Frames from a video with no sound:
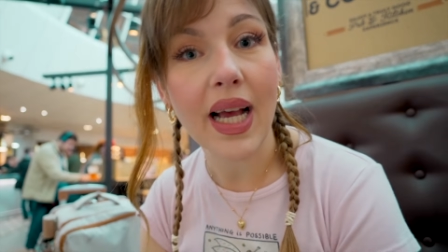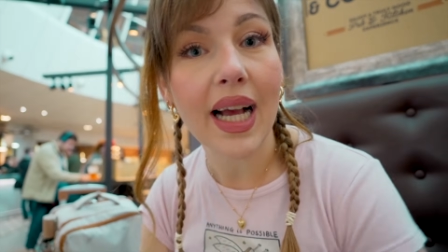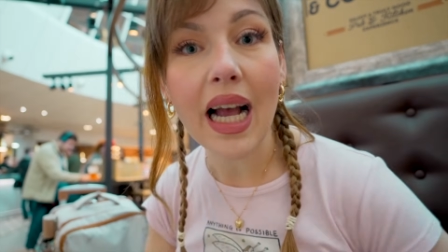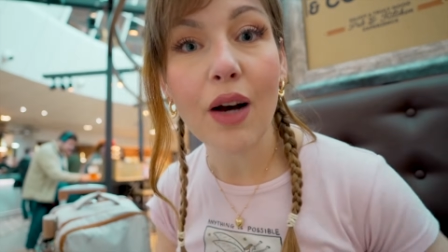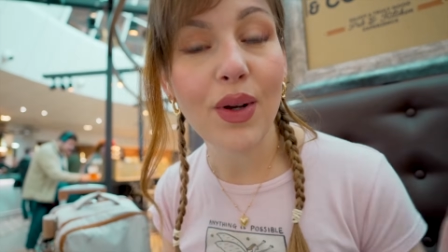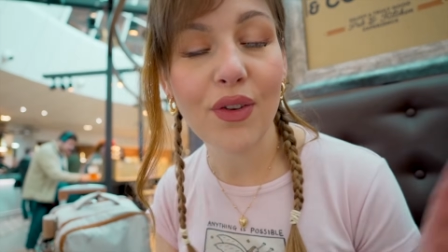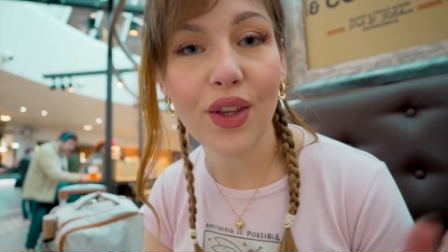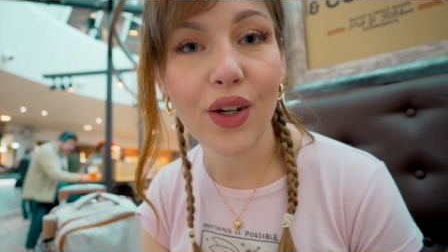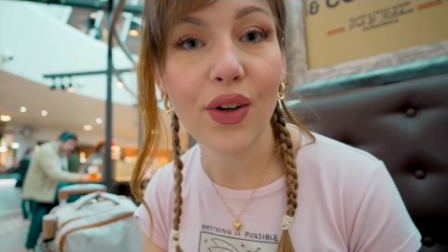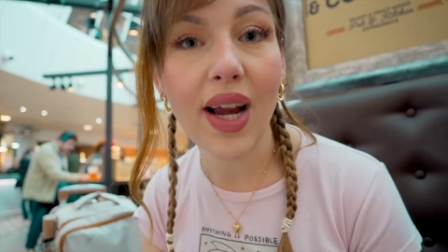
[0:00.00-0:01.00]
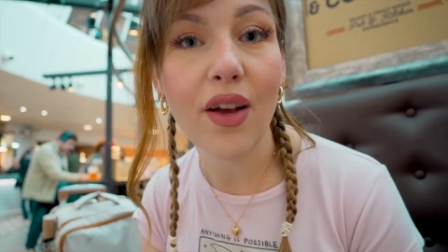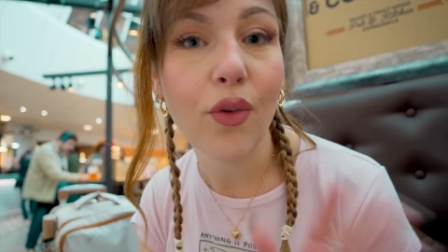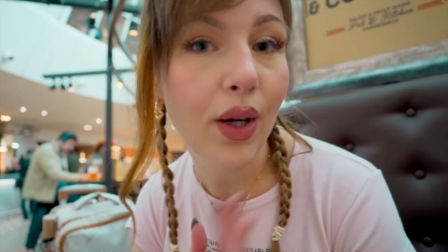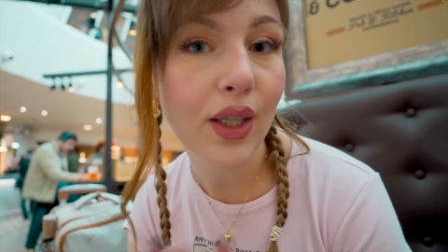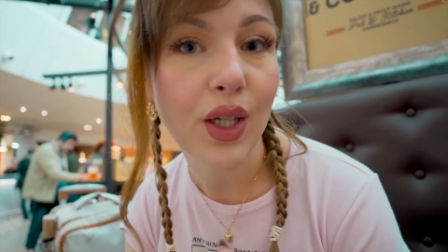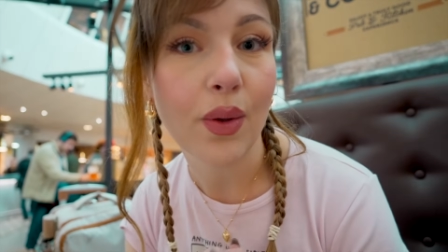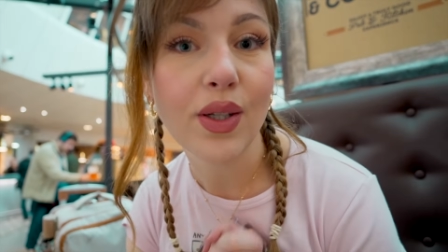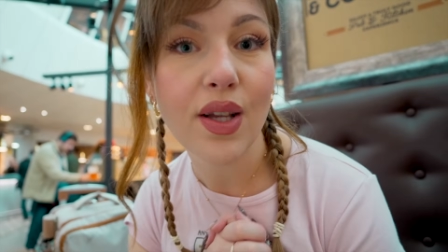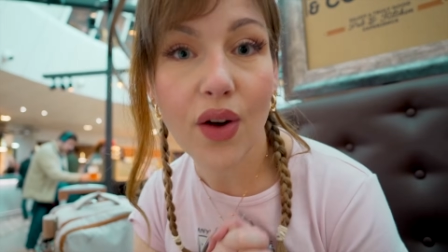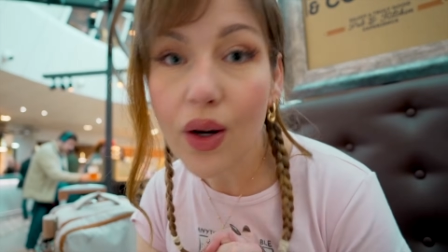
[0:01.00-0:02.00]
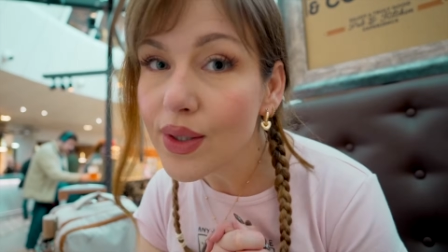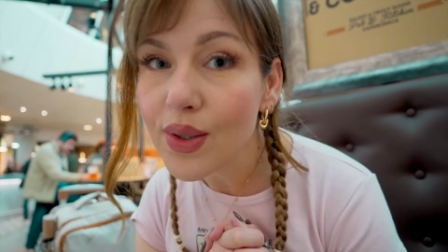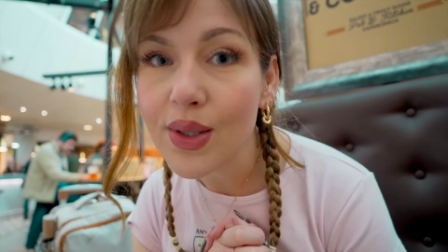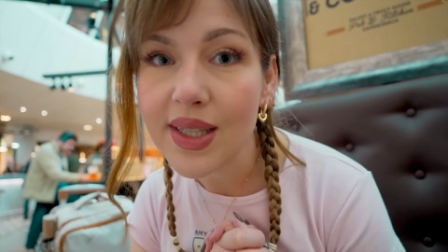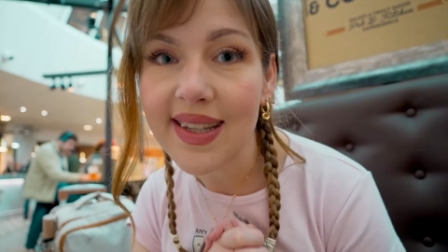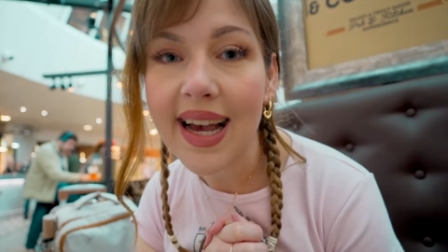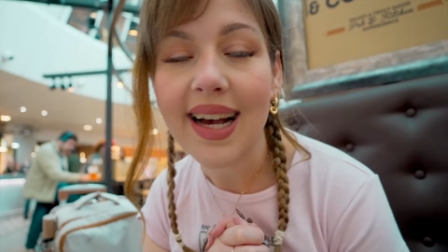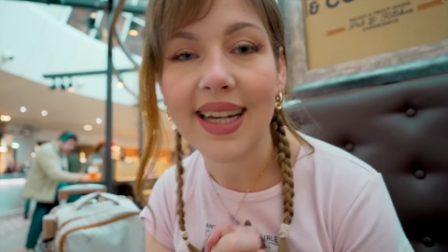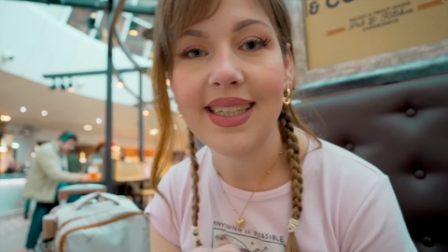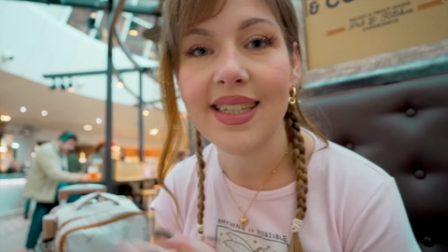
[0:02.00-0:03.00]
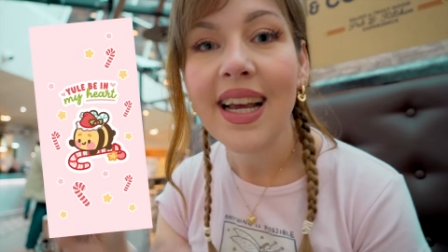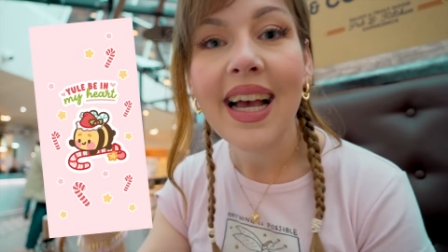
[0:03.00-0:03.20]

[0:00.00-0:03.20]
I can't wait for the creative workshop because I've also designed